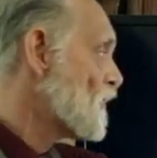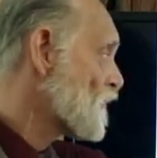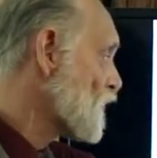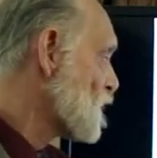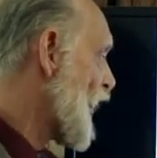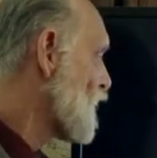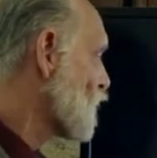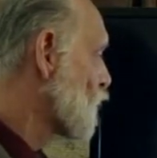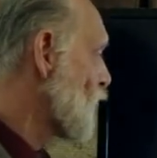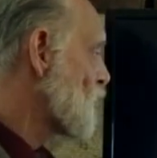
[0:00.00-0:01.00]
Jesus of
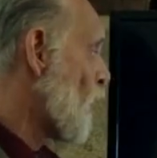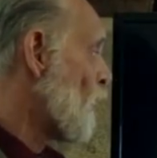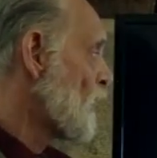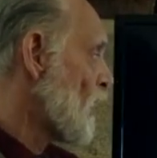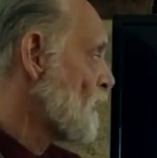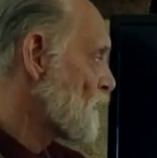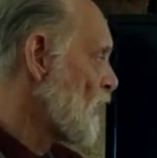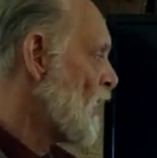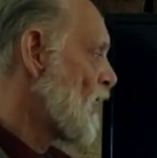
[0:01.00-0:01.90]
Nazareth with the Holy Ghost,